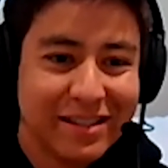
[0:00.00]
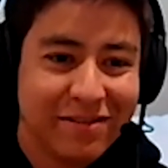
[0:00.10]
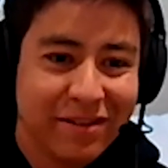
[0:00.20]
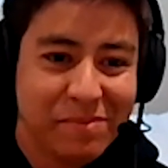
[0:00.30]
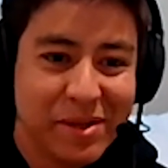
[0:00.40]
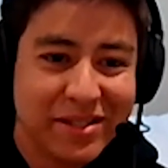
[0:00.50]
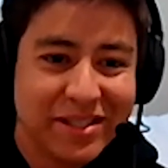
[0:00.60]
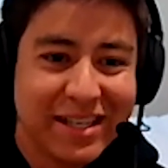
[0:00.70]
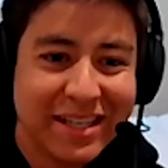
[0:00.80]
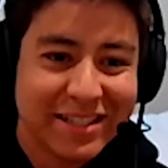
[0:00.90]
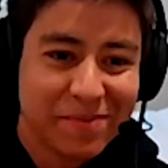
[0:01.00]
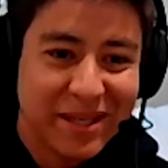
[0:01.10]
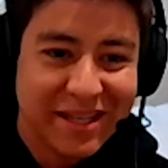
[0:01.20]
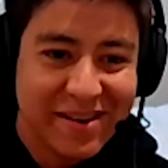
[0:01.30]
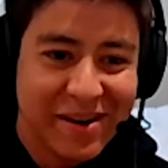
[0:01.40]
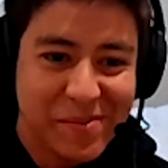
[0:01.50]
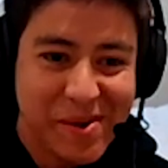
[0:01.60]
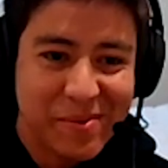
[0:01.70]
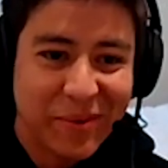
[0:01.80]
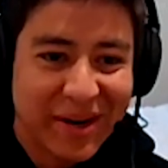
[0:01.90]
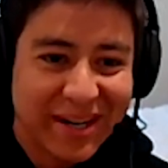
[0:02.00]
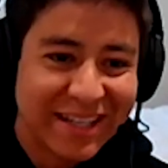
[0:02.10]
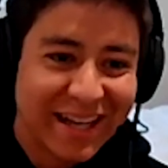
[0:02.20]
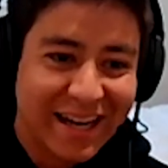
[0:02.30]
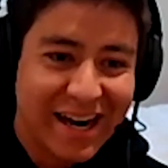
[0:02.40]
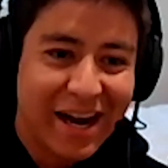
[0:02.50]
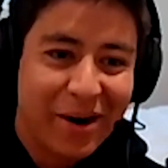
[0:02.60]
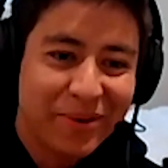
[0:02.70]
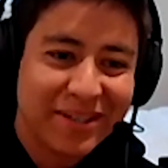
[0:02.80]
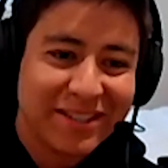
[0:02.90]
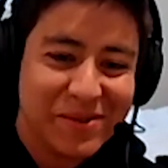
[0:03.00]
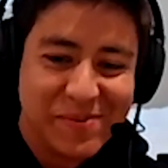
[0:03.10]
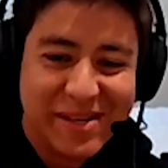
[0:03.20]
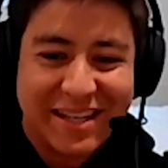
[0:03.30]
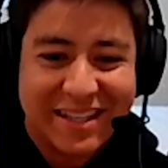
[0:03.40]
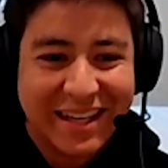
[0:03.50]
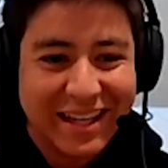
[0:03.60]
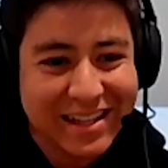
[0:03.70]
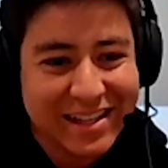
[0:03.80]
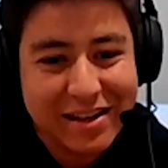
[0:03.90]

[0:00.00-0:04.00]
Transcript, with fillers: if i'm interested in something you know maybe work on it like an hour or two but not like